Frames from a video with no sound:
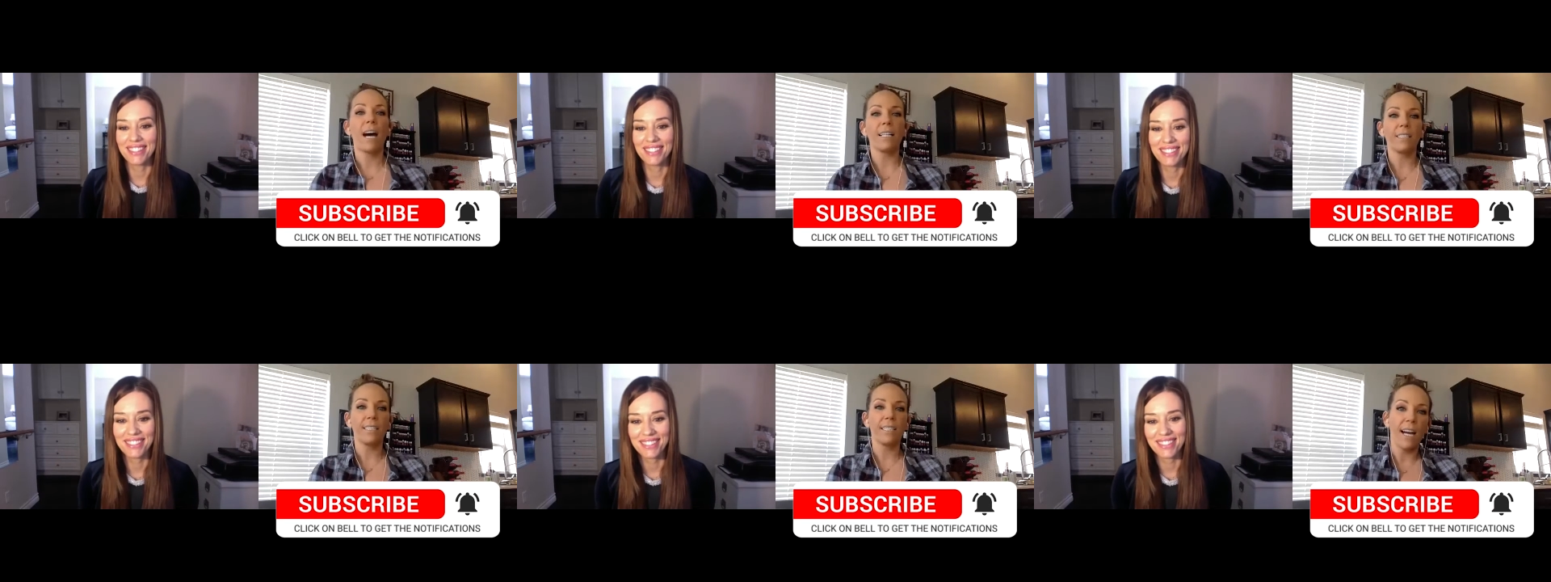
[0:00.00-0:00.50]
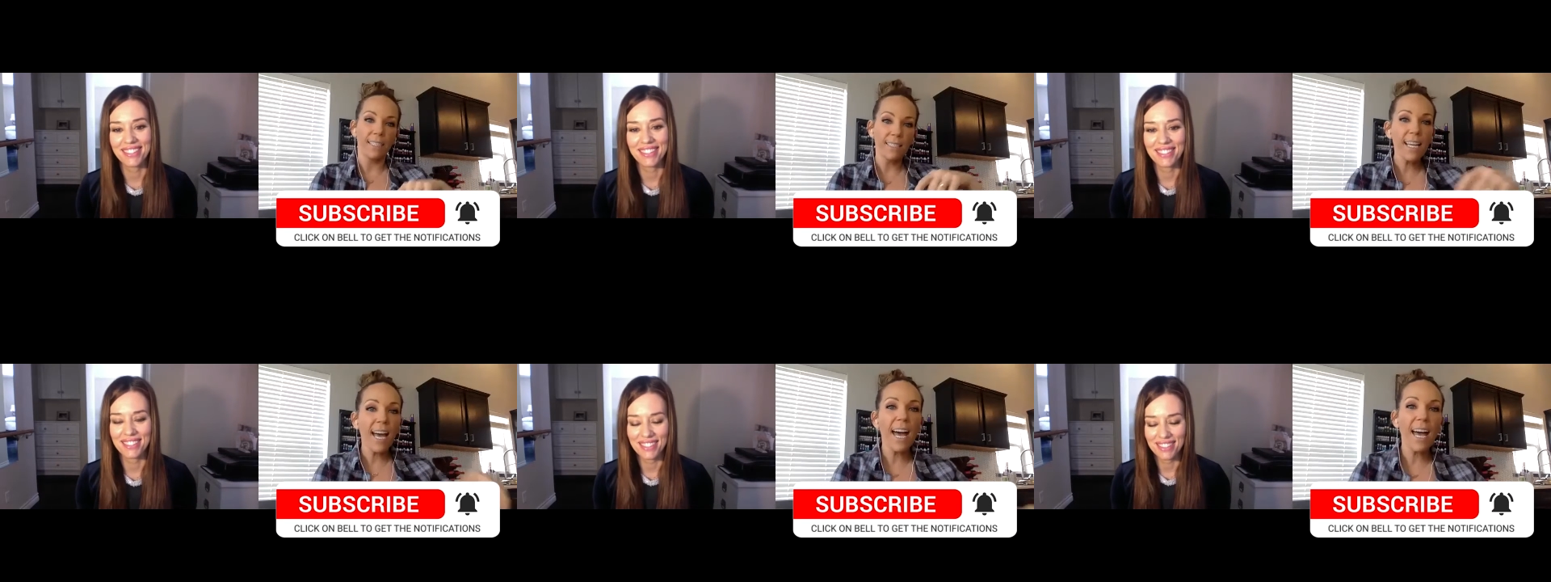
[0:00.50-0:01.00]
Speaker 1: God's
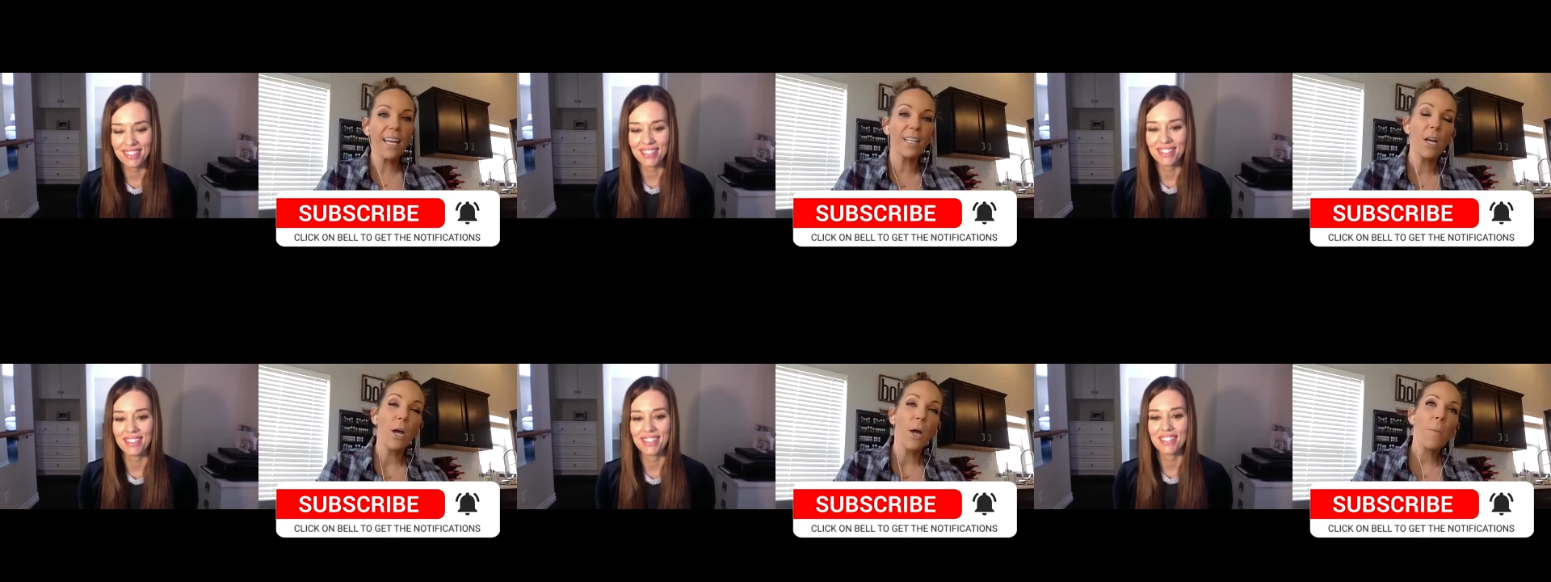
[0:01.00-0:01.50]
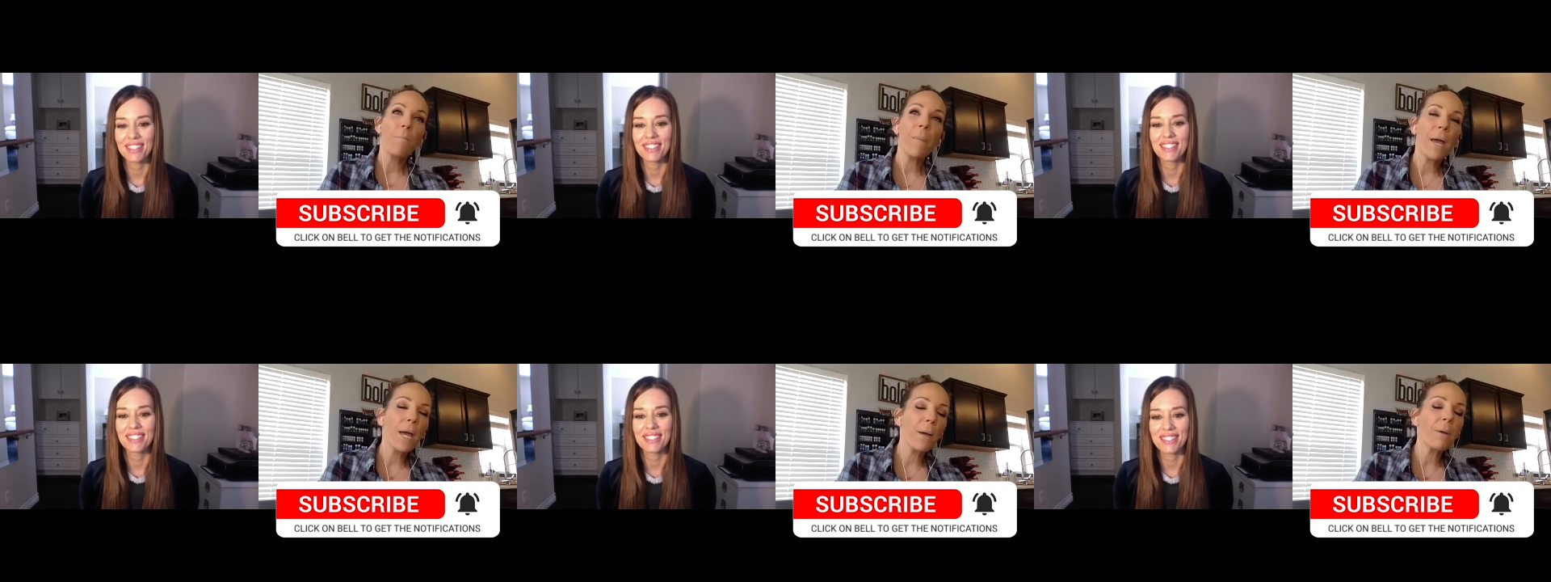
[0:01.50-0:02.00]
Not Dead,
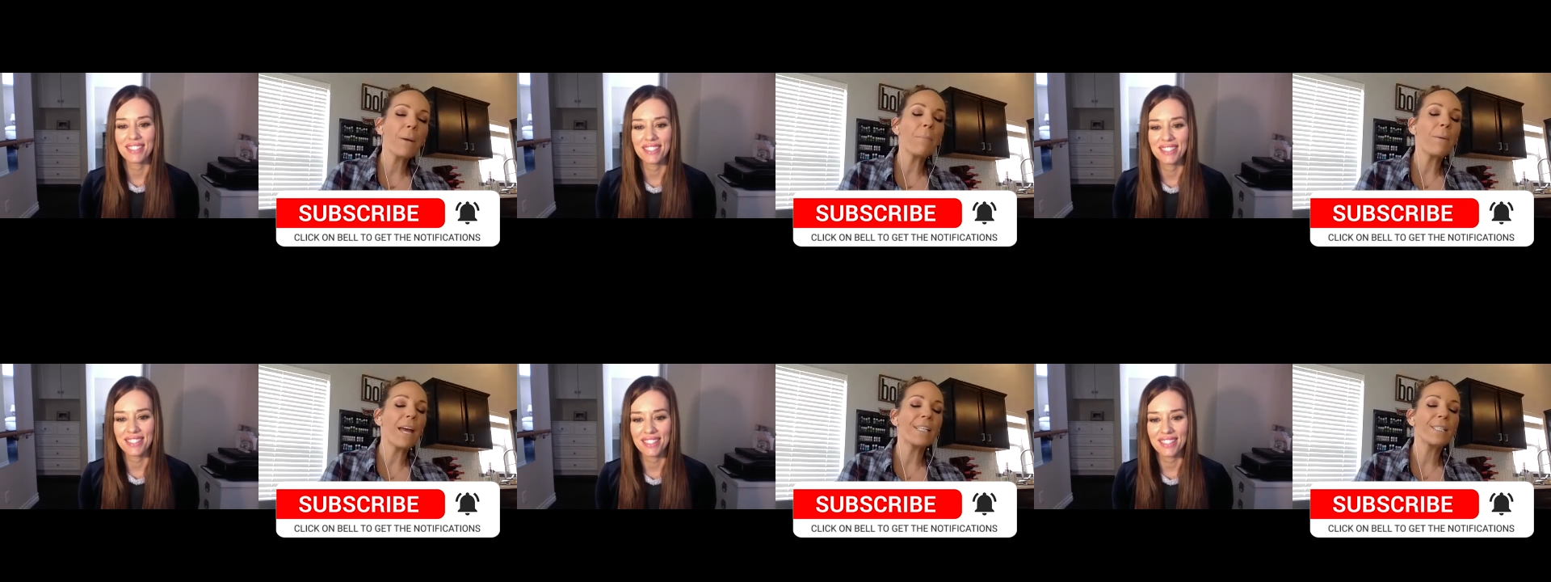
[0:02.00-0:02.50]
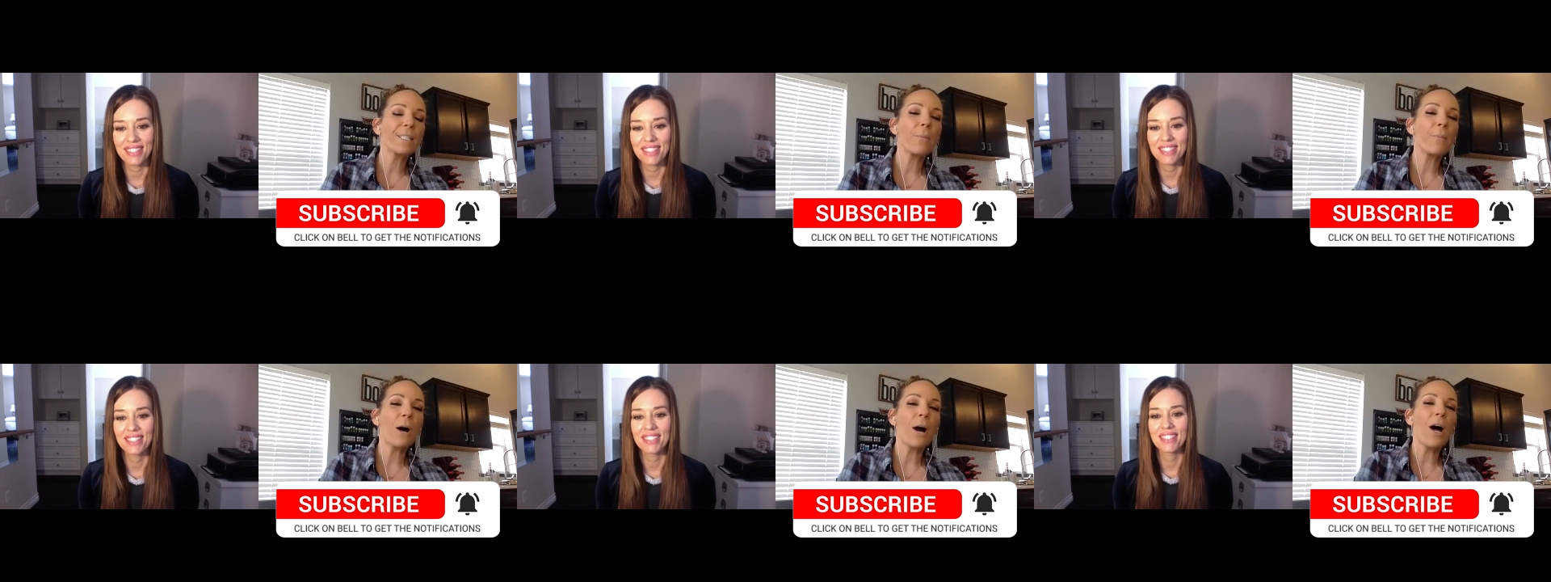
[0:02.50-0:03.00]
maybe
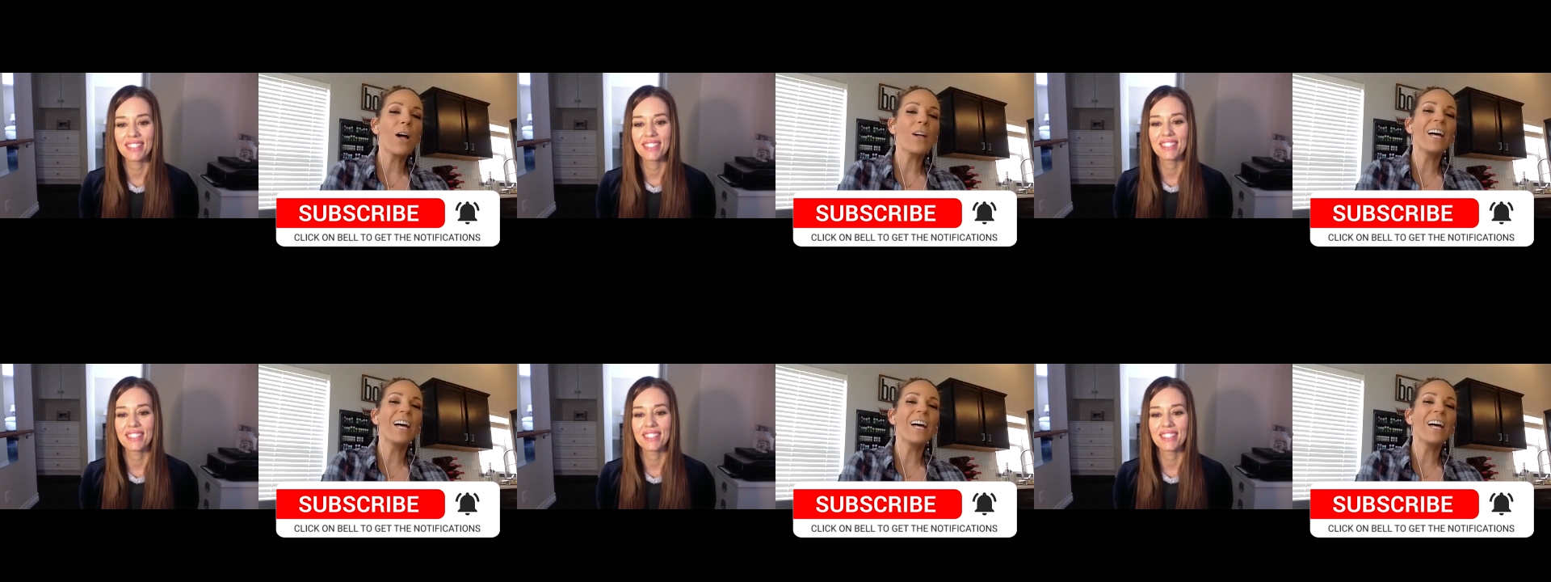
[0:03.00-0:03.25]
BASEketball